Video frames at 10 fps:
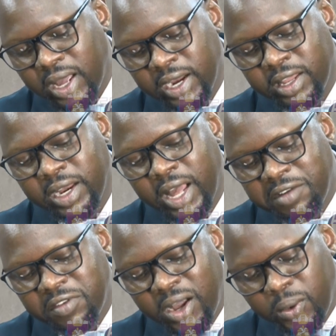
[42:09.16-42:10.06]
and then
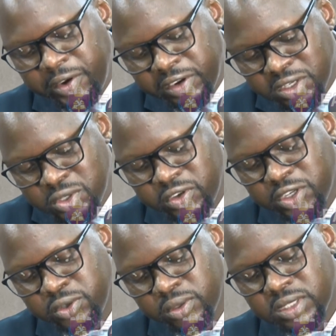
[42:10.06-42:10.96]
have our
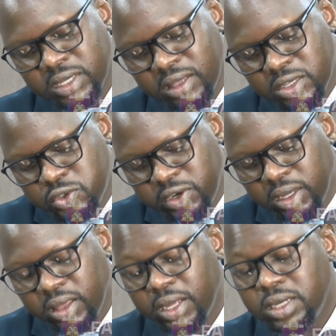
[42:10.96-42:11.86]
registrations
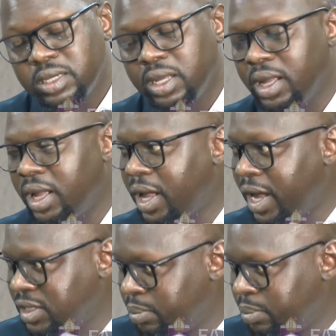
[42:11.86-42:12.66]
strengthened at